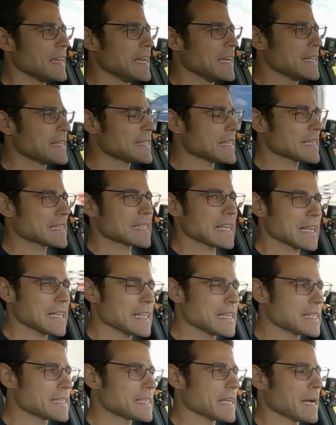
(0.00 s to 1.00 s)
it's
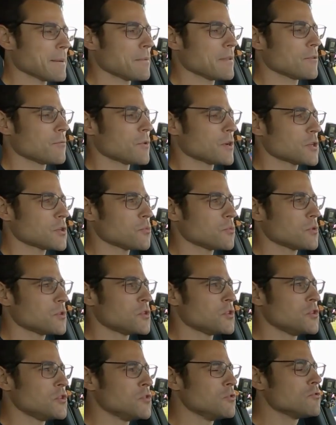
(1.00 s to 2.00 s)
exactly double what you would
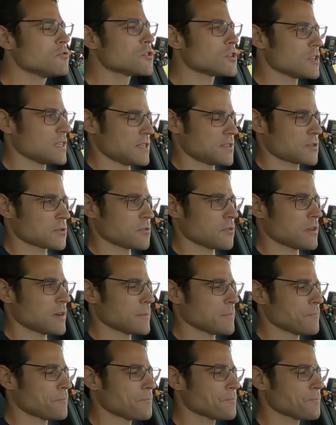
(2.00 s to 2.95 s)
usually score.